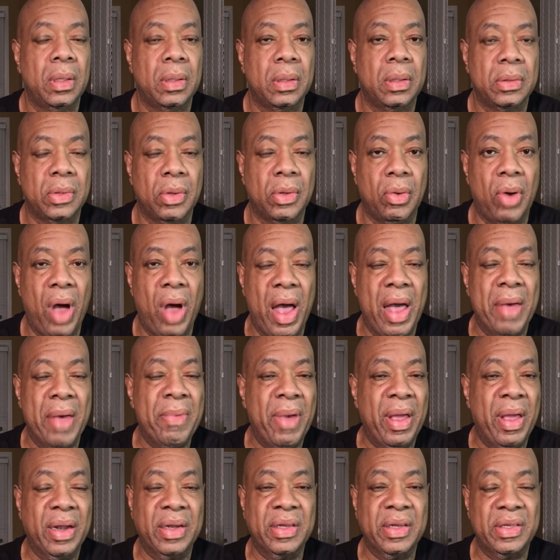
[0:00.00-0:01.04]
So I have
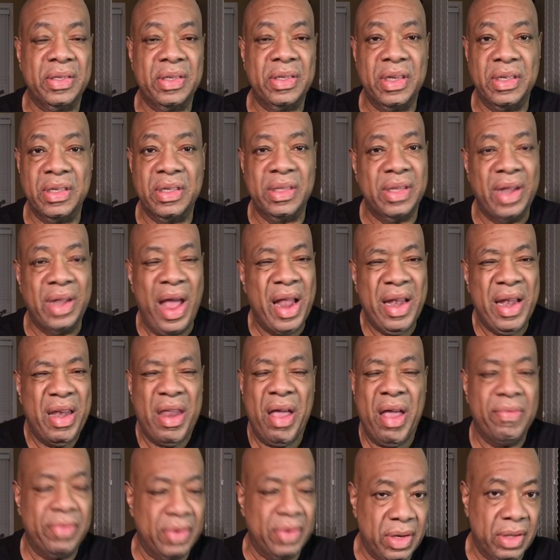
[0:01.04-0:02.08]
made a decision that I
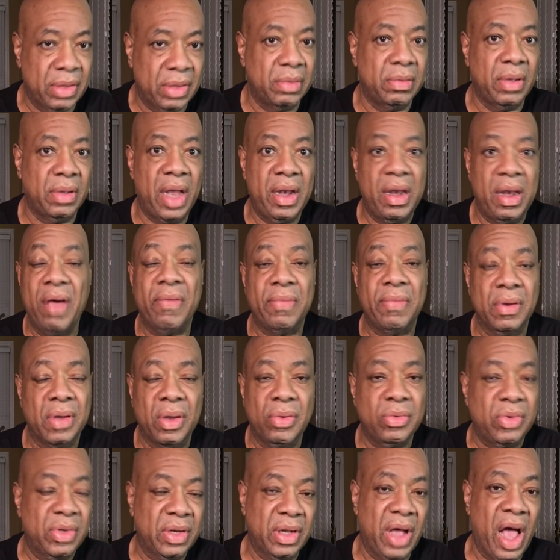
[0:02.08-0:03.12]
never do. I never go
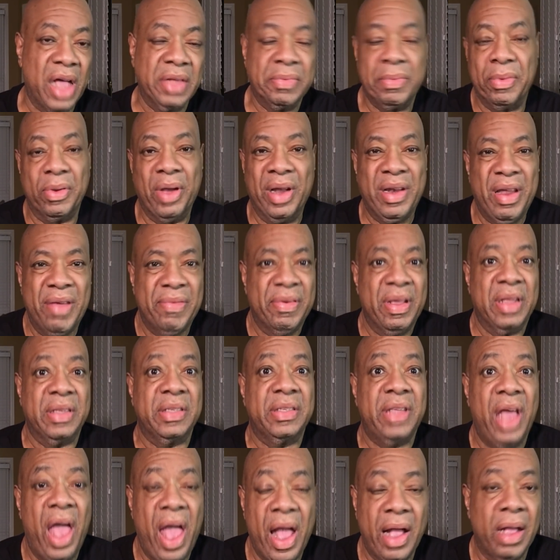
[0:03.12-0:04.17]
to the hospital because I never get
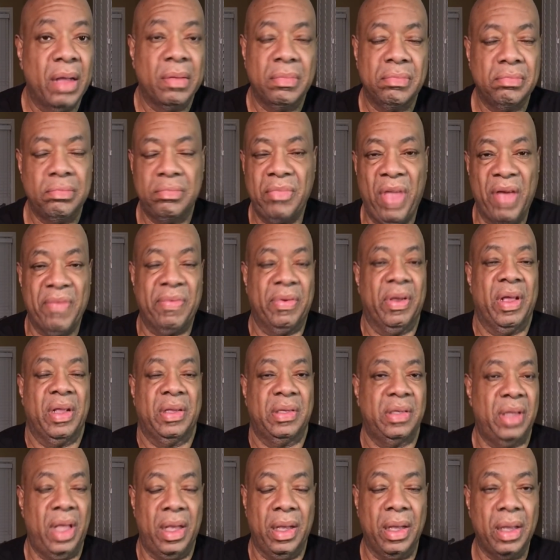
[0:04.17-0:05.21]
sick. Never get
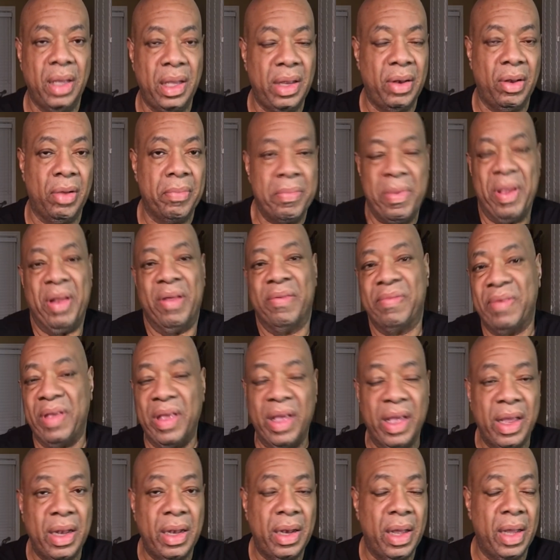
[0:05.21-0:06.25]
sick. You know, being a
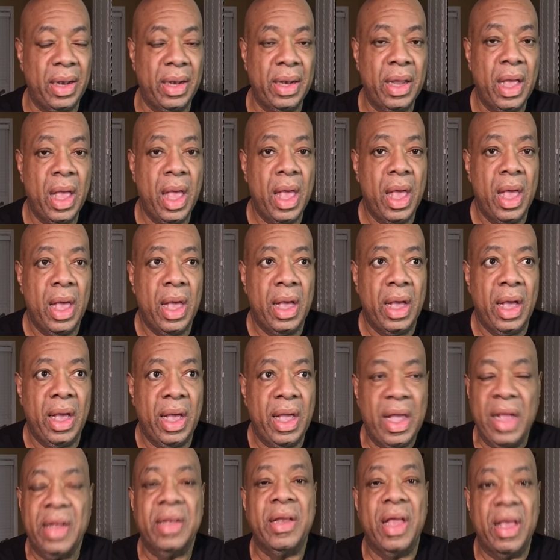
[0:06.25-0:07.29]
vegan and
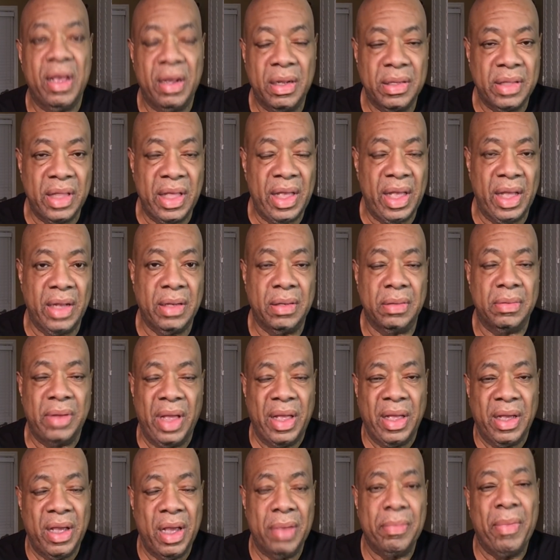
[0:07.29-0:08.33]
eating healthy and
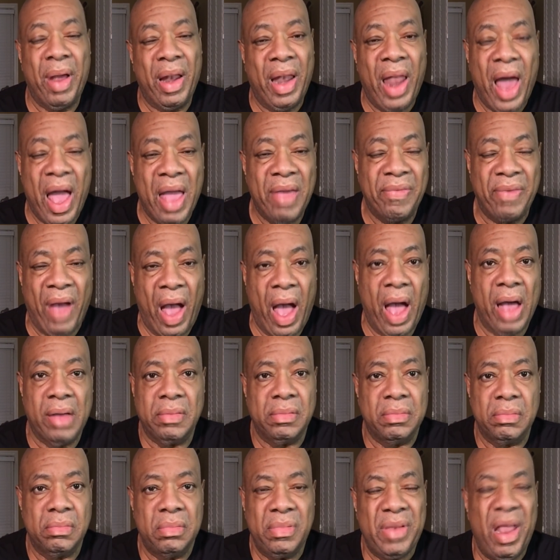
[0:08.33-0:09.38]
taking care of my life, I
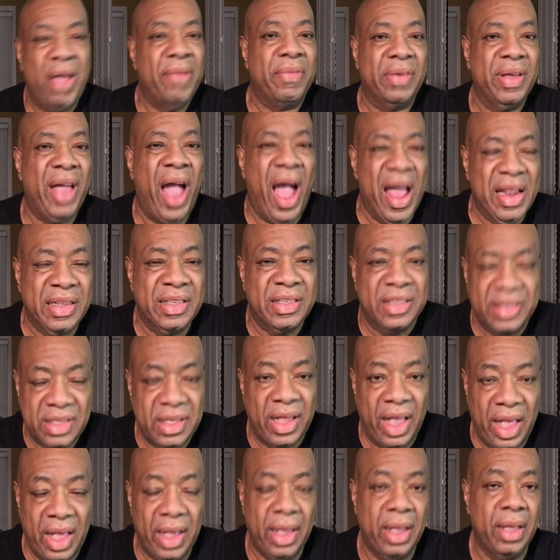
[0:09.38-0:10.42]
never got
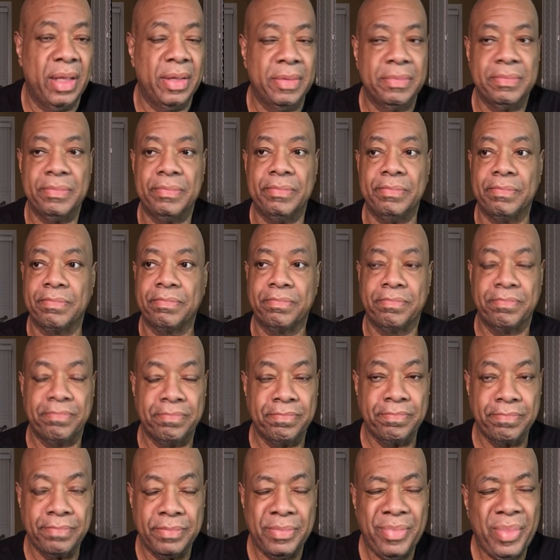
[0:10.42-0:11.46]
sick.
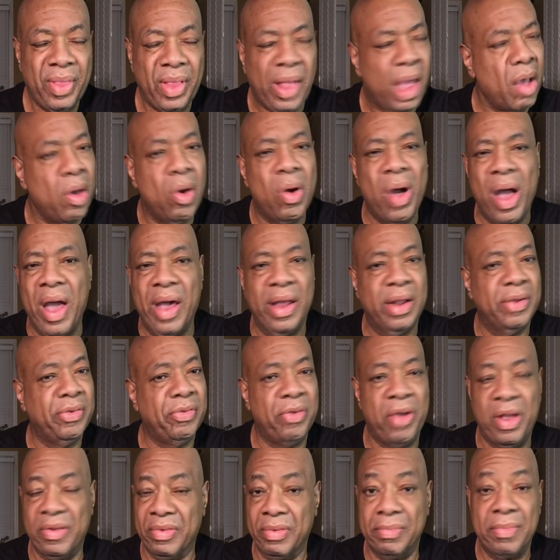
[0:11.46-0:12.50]
Oh, I had a
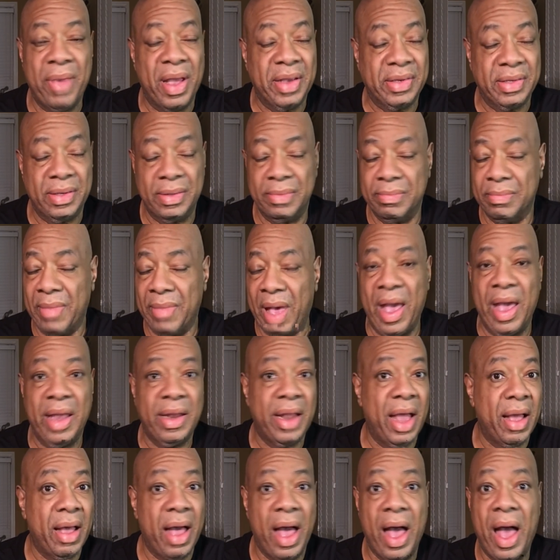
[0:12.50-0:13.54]
transformation.
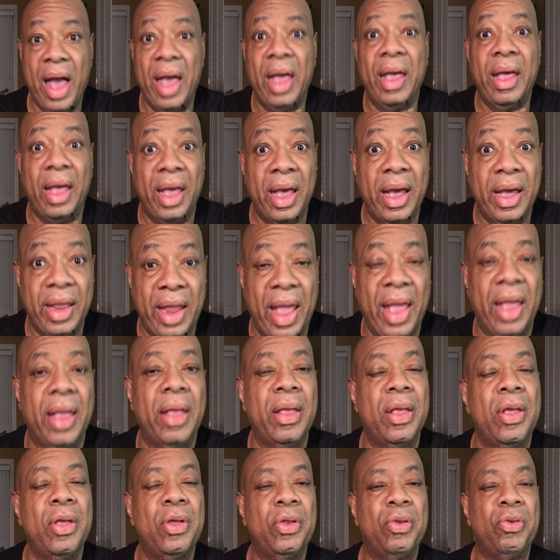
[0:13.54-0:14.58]
Man, I had a
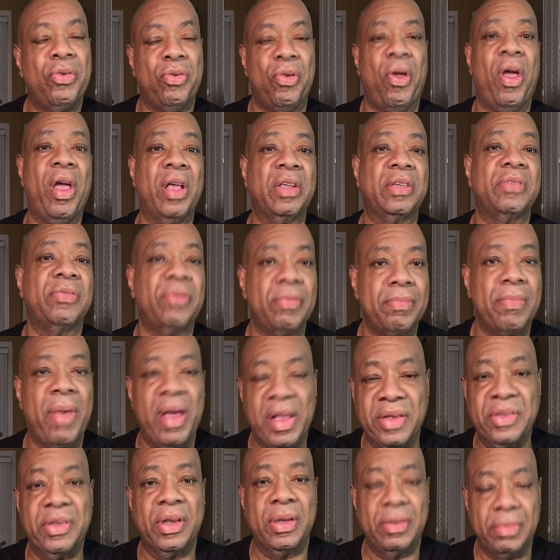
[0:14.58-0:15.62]

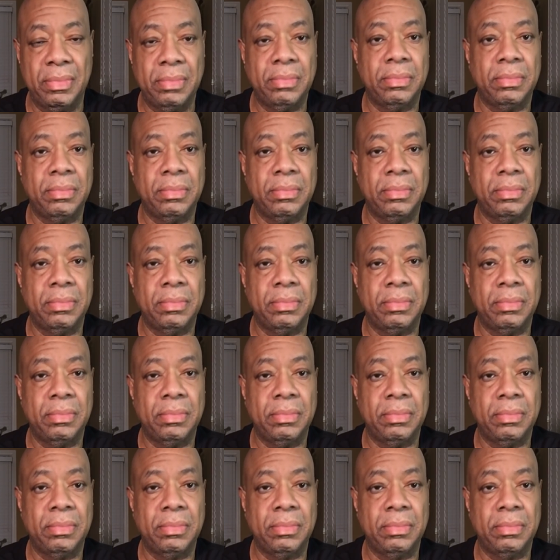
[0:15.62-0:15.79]
transformation.